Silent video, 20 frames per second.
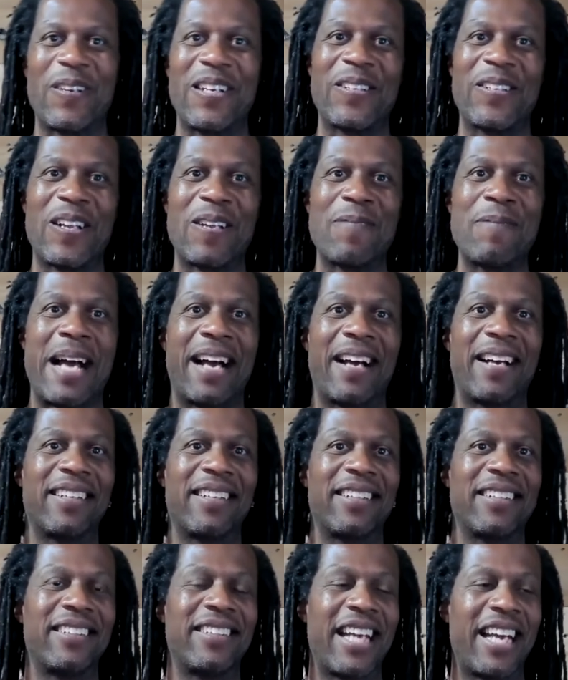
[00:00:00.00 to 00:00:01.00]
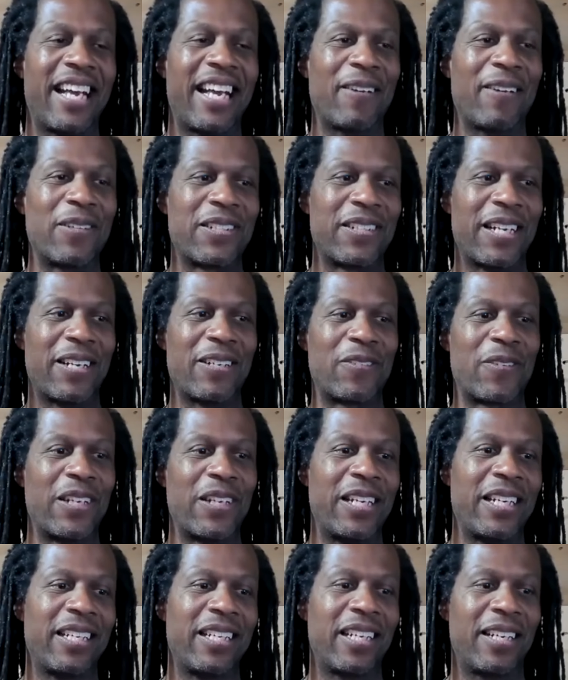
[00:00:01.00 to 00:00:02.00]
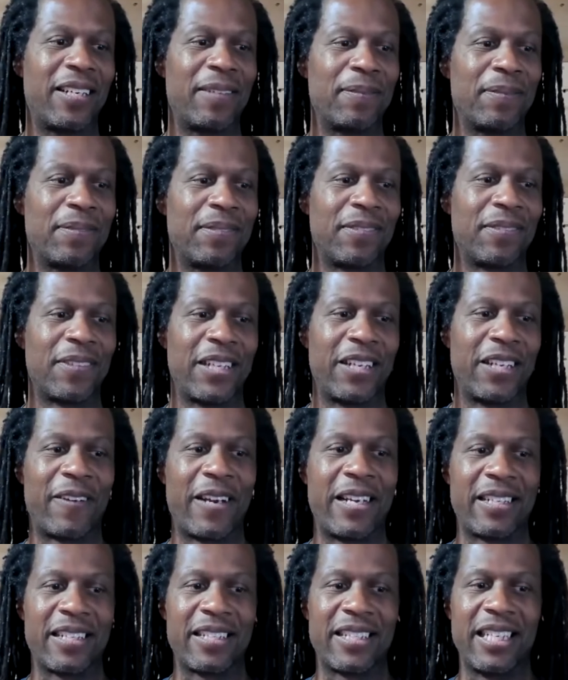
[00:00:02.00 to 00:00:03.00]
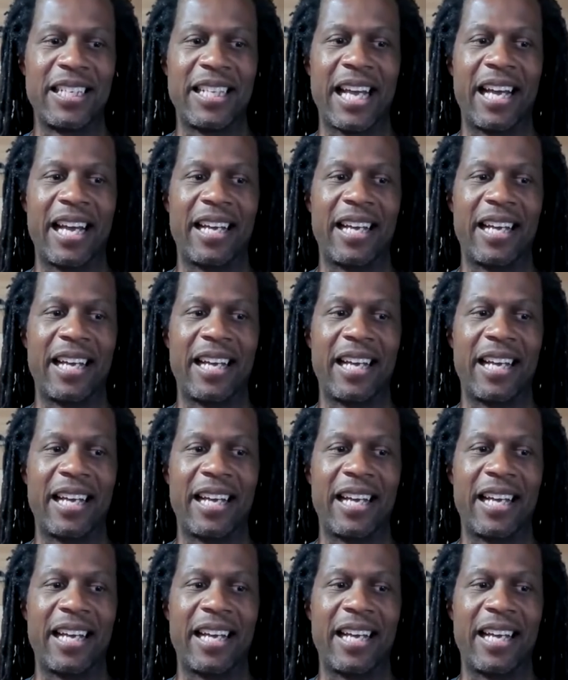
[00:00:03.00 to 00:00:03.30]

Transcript: us all that yeah that was that was really um really great to see yeah that.